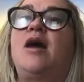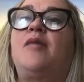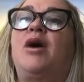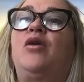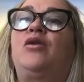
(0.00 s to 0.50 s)

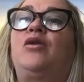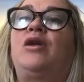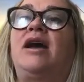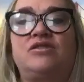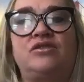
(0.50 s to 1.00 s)
about
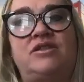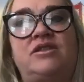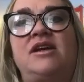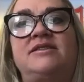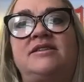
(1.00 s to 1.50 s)

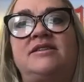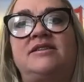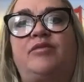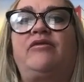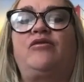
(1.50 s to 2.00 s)

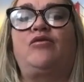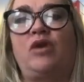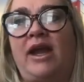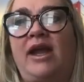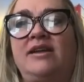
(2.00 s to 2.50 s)
exercises
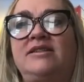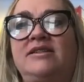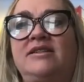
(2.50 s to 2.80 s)
beforehand